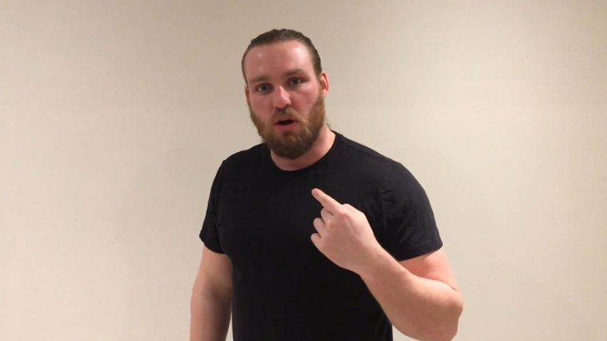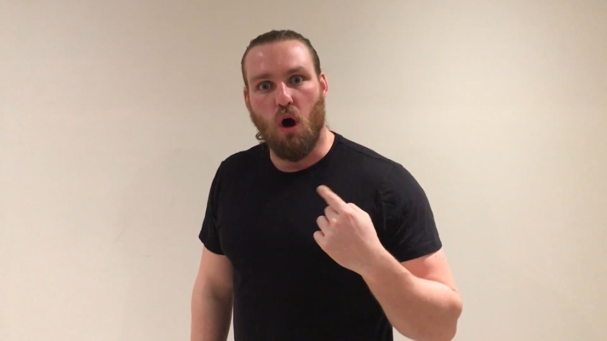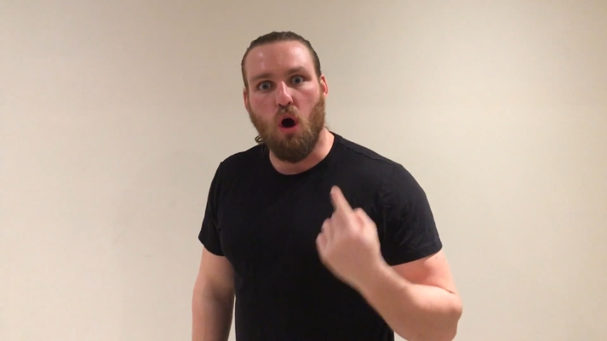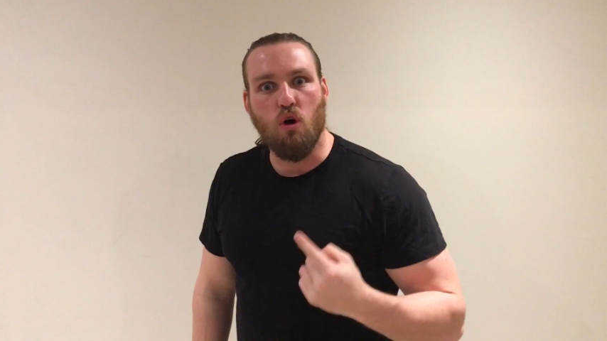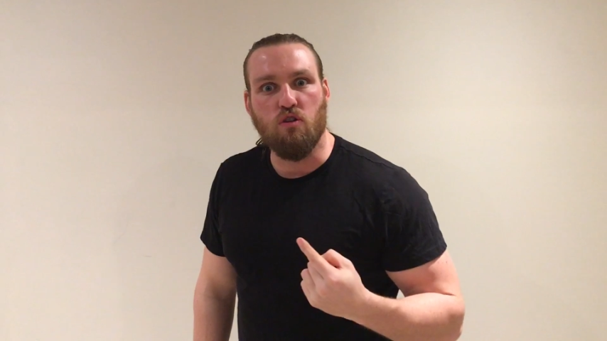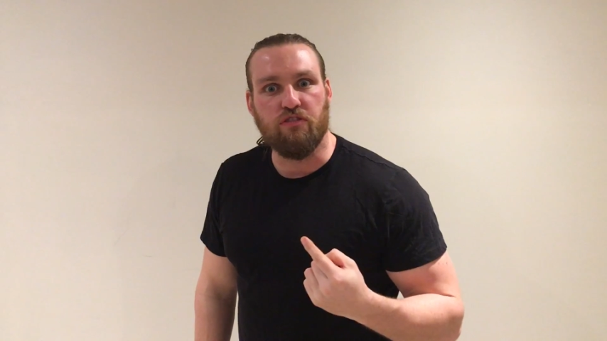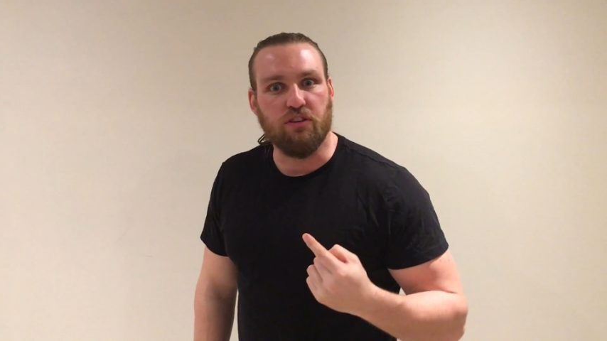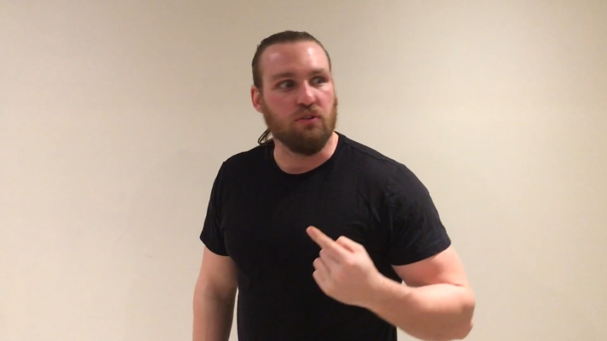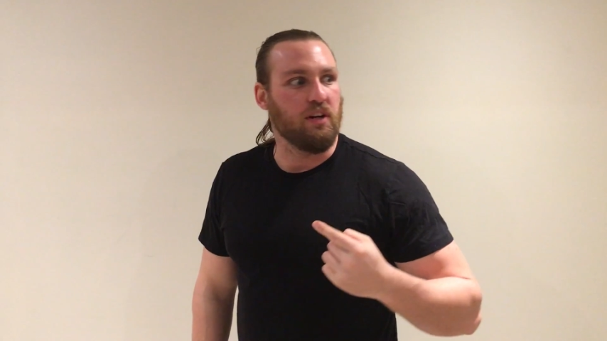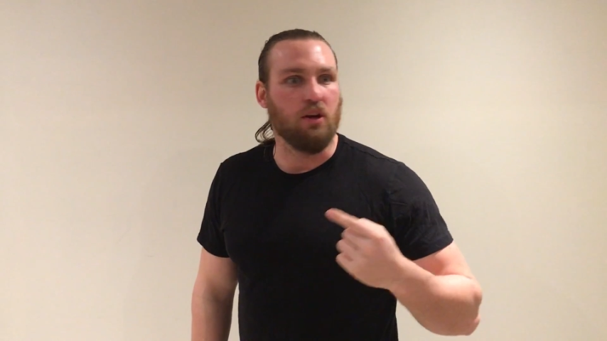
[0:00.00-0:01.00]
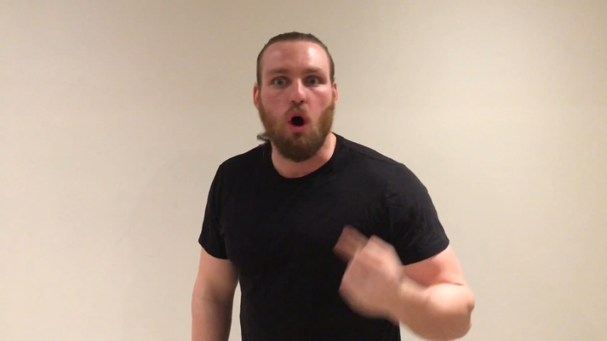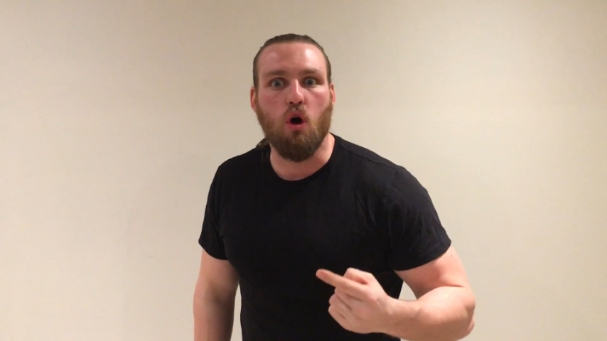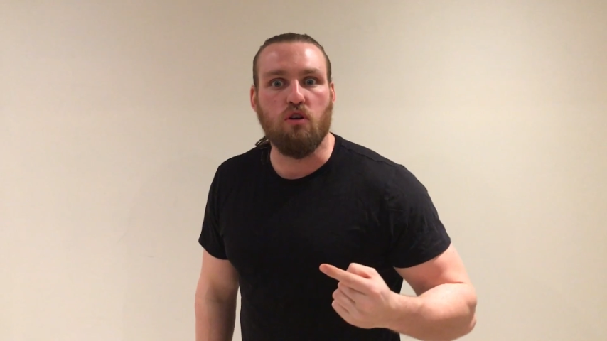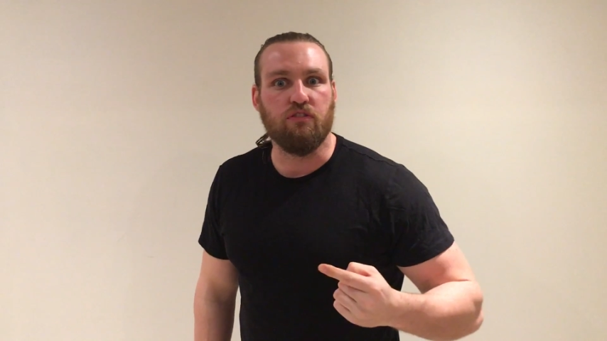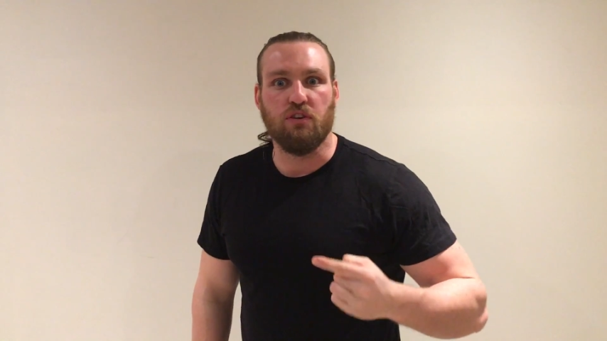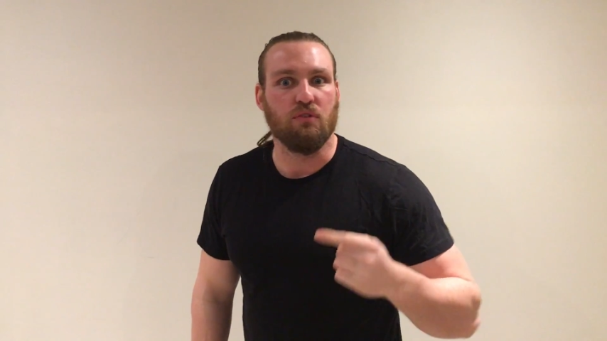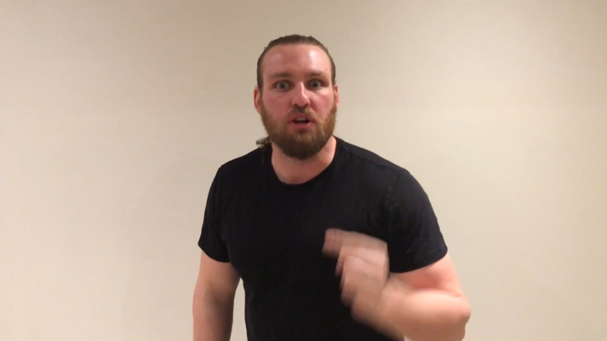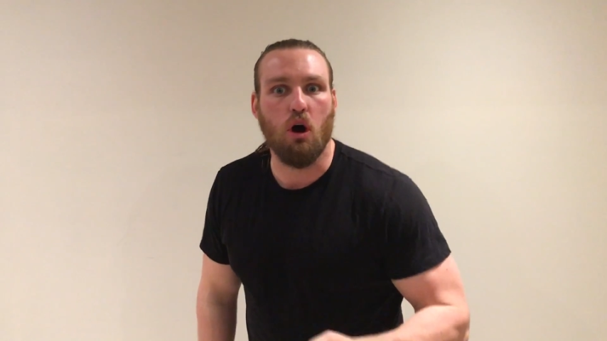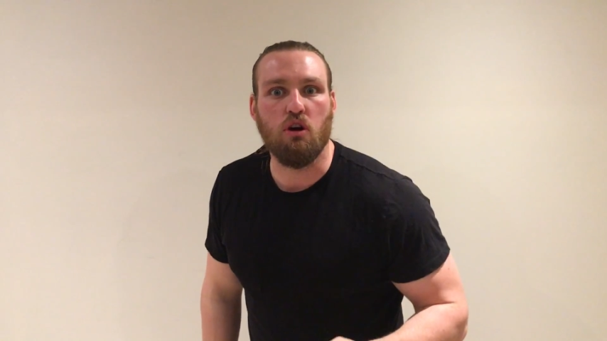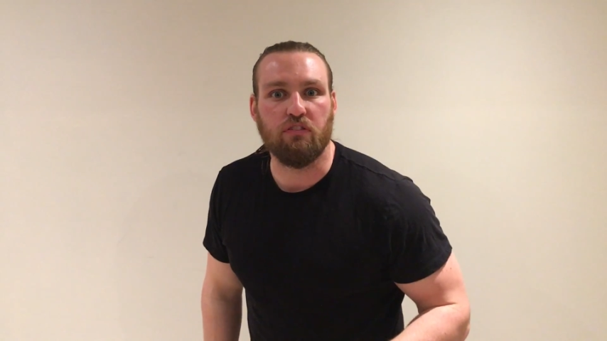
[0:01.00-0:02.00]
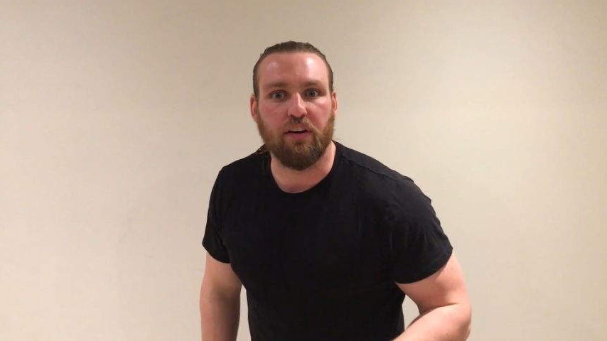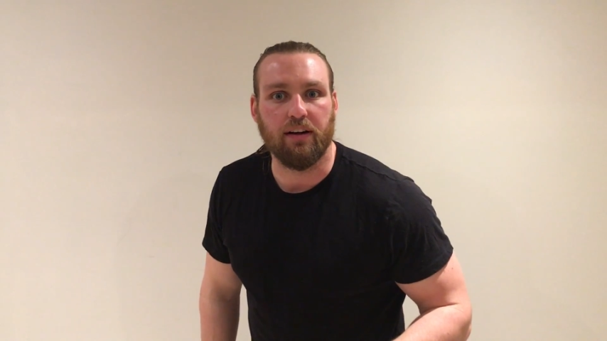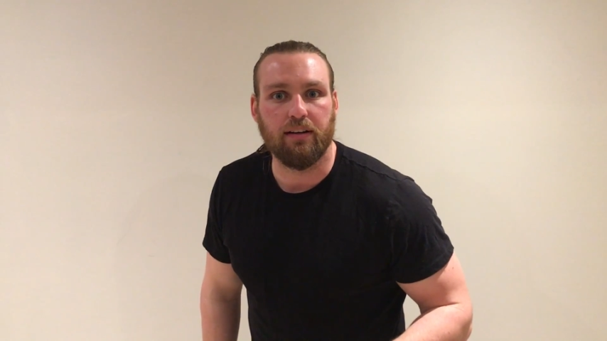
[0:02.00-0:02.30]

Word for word: Over and over and over.